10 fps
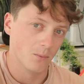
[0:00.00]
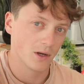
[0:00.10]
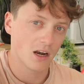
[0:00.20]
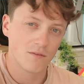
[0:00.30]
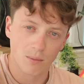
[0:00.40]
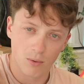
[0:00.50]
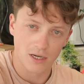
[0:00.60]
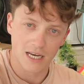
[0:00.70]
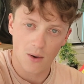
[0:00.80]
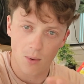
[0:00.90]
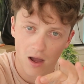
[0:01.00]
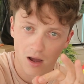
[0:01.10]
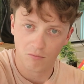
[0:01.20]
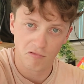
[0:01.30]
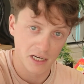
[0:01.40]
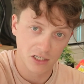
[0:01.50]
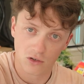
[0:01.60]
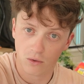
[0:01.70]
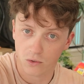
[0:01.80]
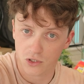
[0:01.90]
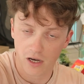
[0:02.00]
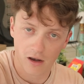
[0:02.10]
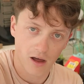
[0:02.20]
and we're kind of at the point now where I'm ready to launch it